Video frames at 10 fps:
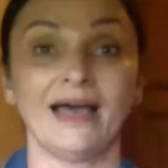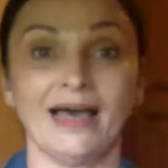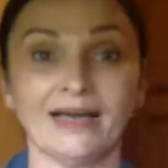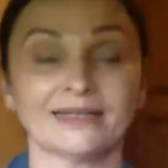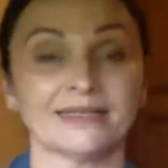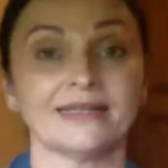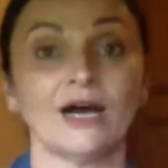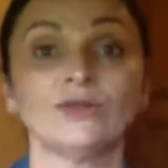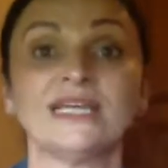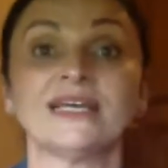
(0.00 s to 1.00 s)
act and
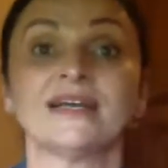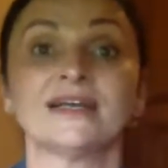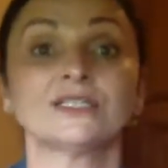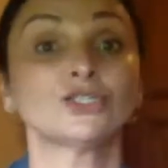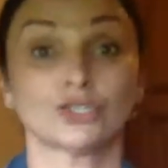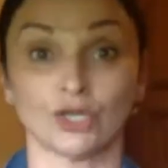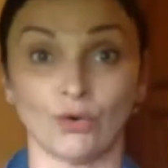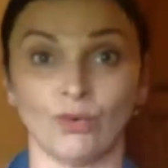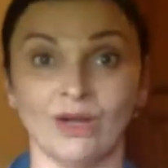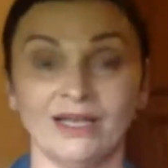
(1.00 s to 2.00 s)
how they
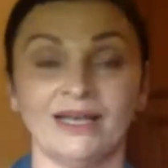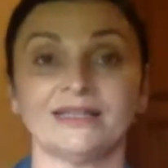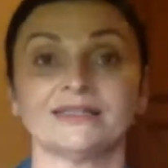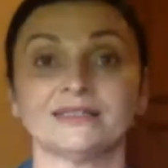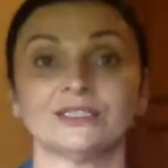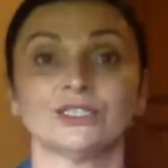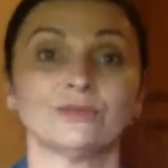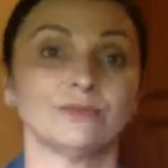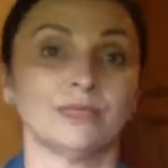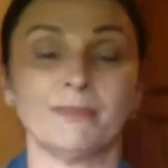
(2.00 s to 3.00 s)
show. And
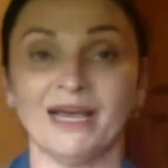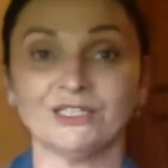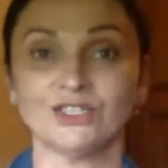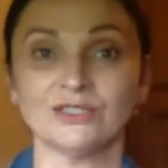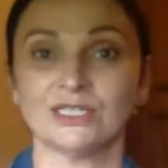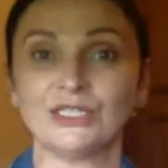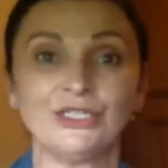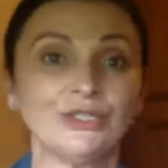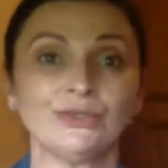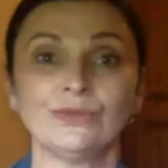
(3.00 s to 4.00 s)
imagine that
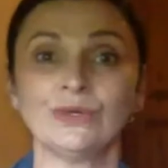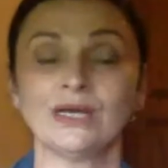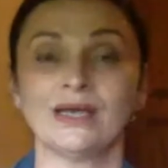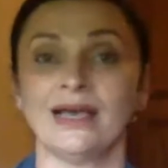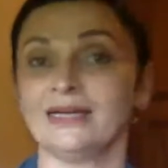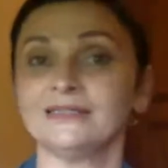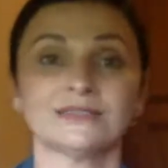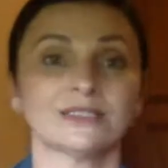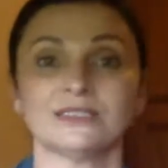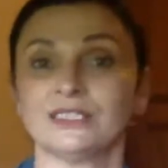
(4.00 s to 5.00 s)
you
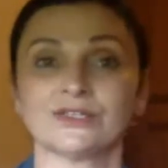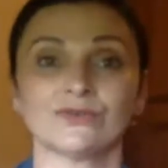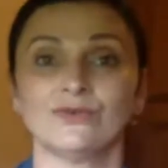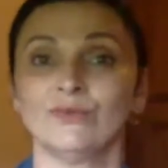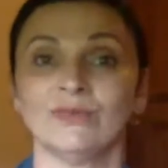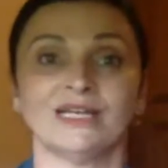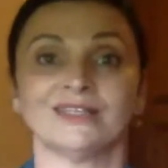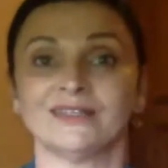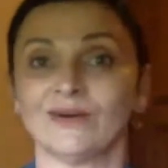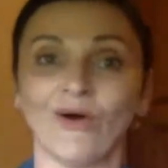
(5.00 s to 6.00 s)
enter the room
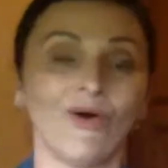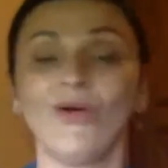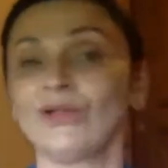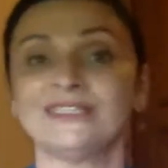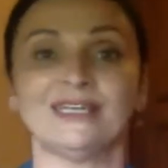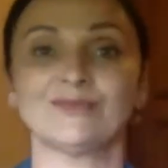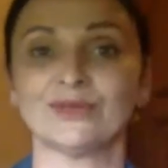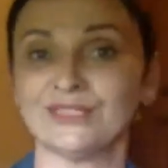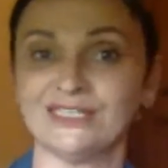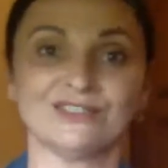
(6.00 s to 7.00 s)
and all the
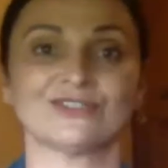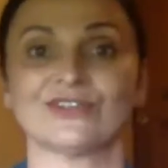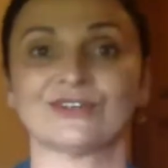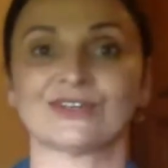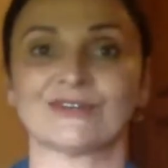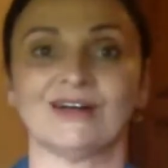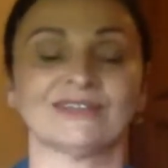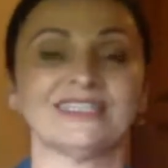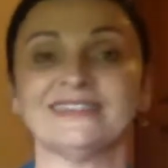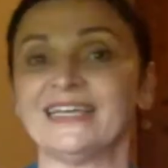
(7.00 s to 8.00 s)
employees turn
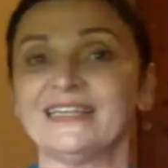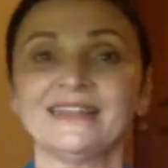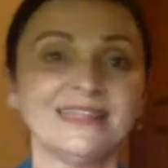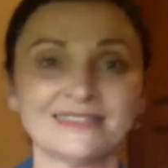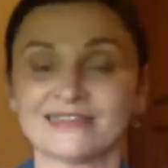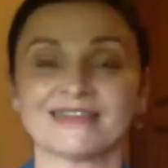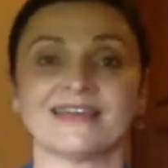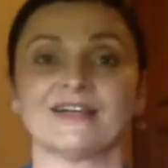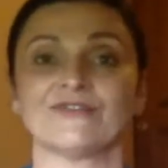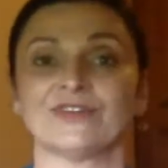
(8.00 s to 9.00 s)
around and they listen
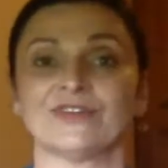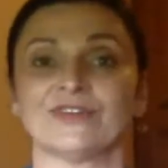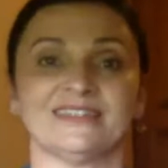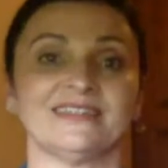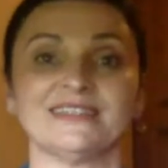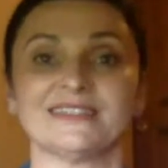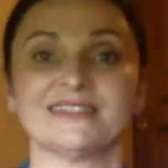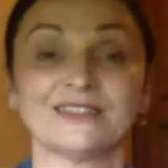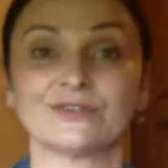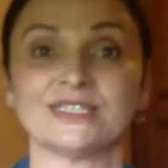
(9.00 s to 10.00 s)
carefully
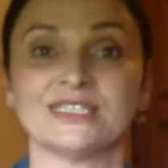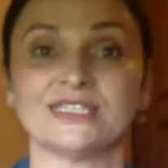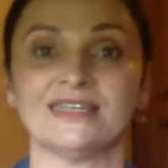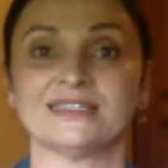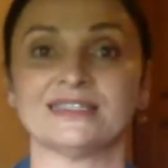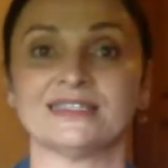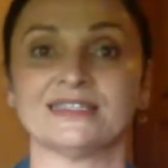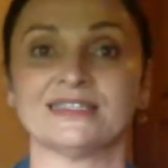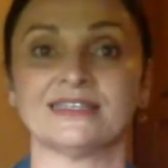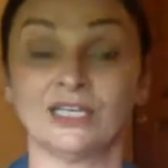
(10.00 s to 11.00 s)
and listen
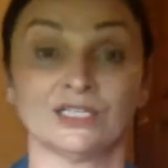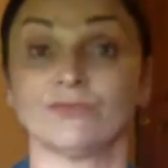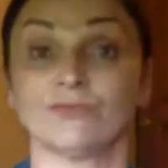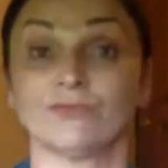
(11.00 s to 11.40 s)
enthusiastically